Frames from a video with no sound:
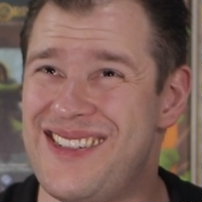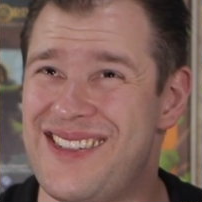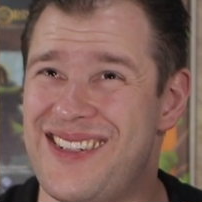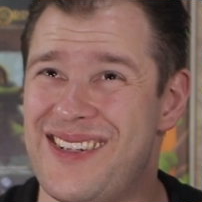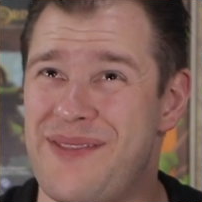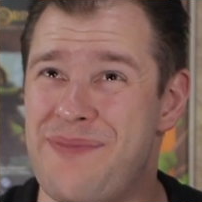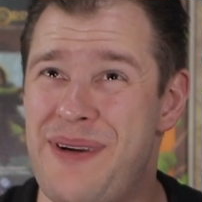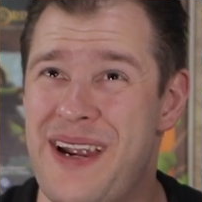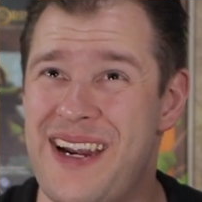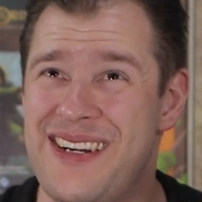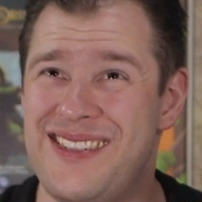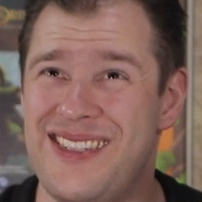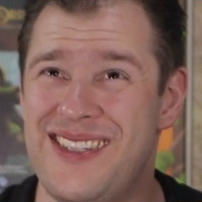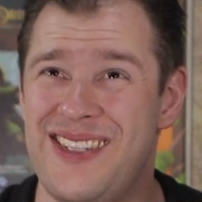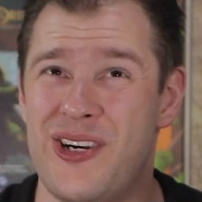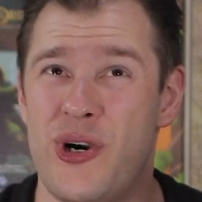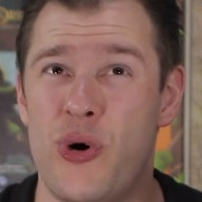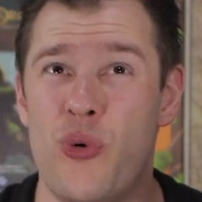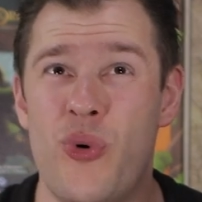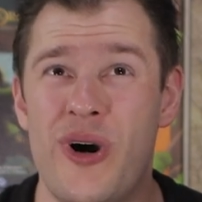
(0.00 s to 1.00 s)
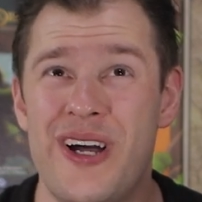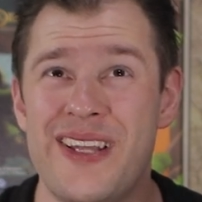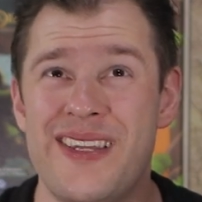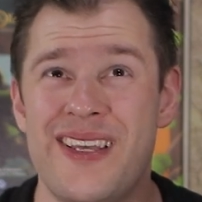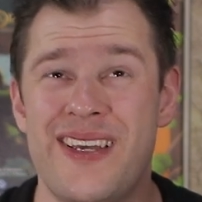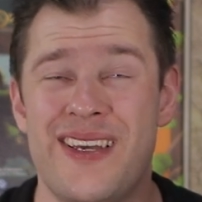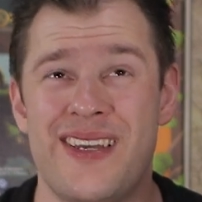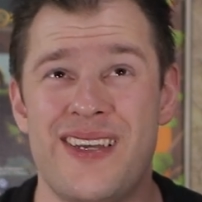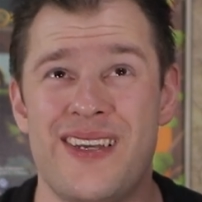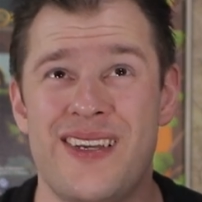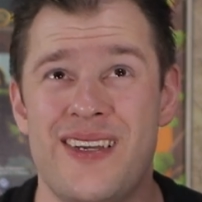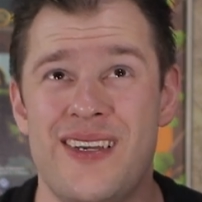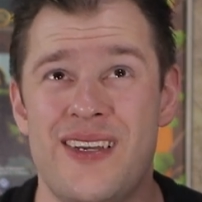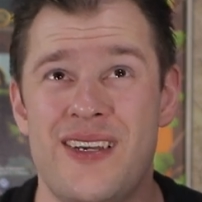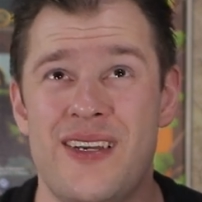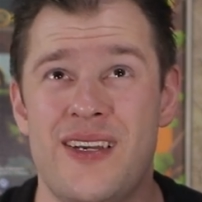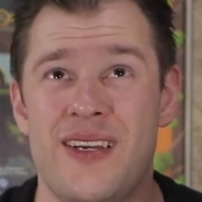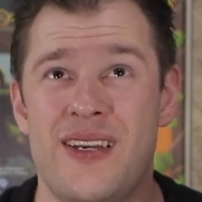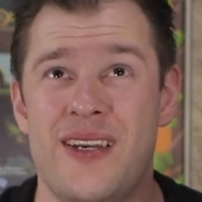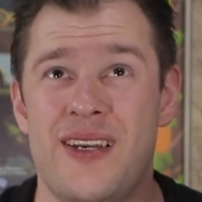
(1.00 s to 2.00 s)
compared to the old one,
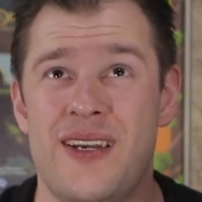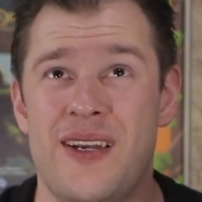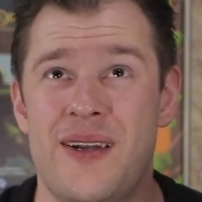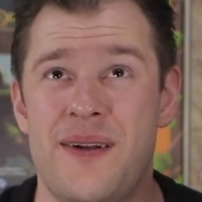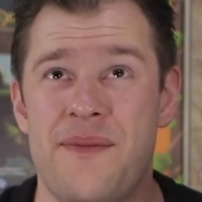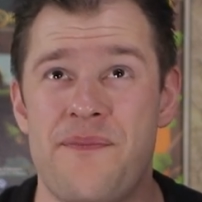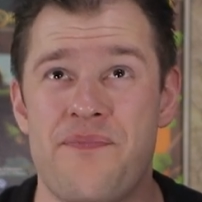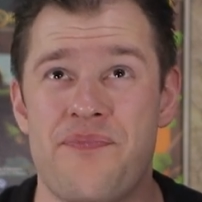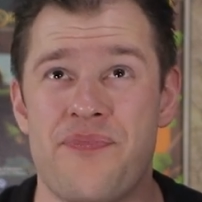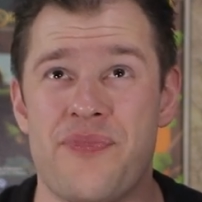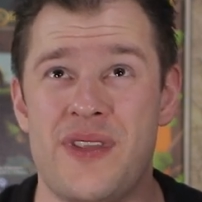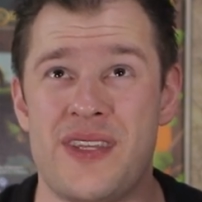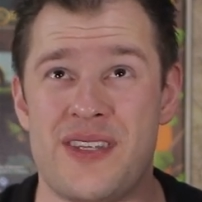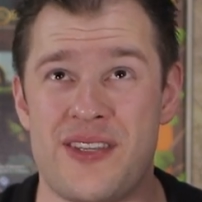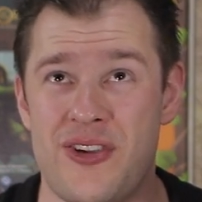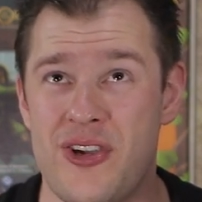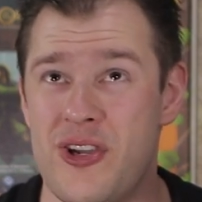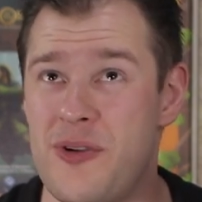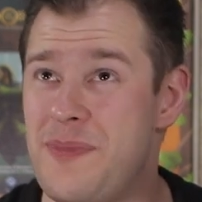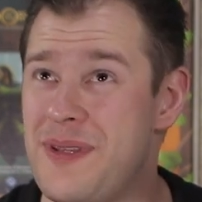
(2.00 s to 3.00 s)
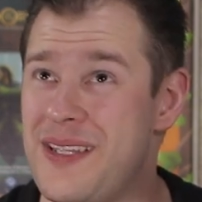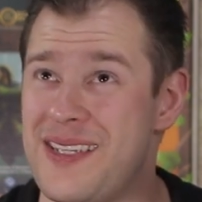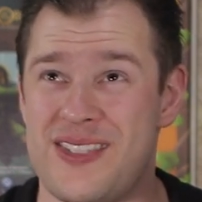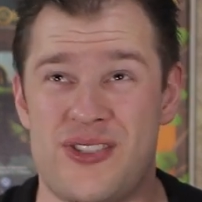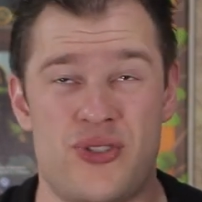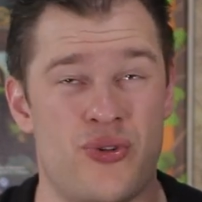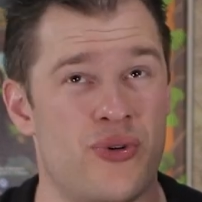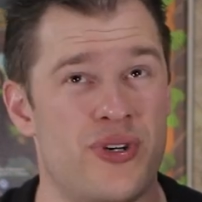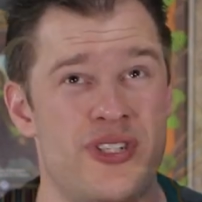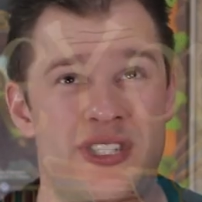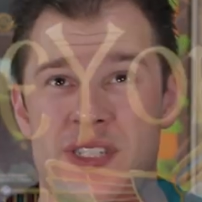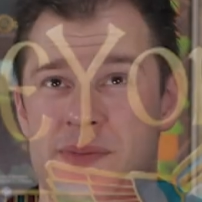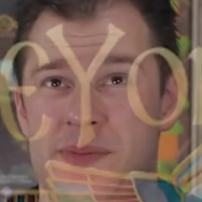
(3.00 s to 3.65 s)
it's good, but that storage